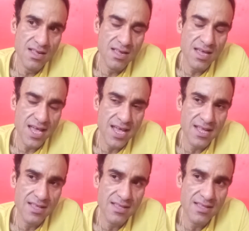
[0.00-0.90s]

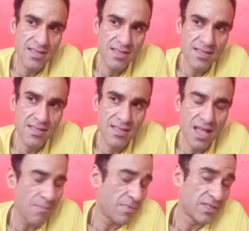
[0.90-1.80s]
and
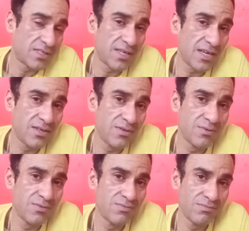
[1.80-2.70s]
I must tell
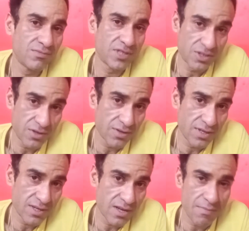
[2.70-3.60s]
you the truth
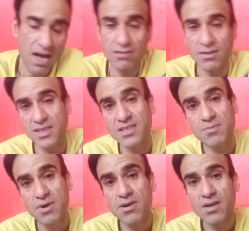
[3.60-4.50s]
about this
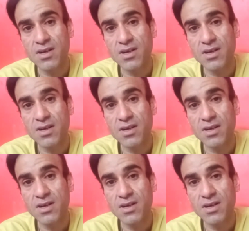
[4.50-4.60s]
book